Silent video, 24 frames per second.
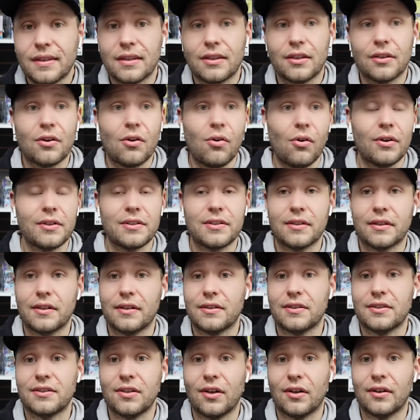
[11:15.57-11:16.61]
the costs are gonna
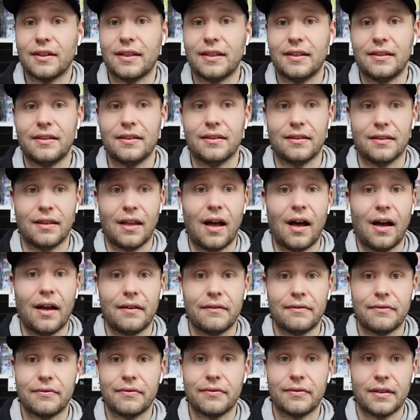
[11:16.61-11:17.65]
start eating you
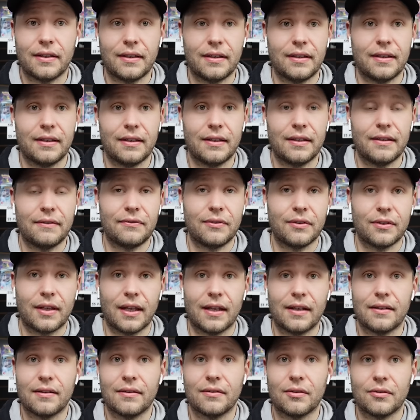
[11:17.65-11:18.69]
alive if you
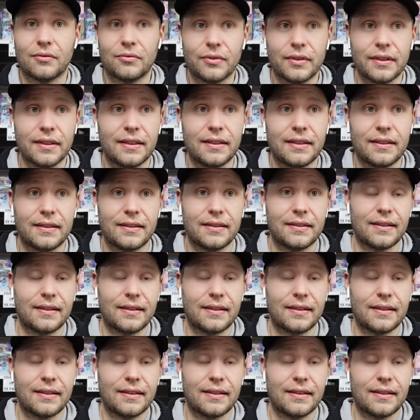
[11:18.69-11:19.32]
get a really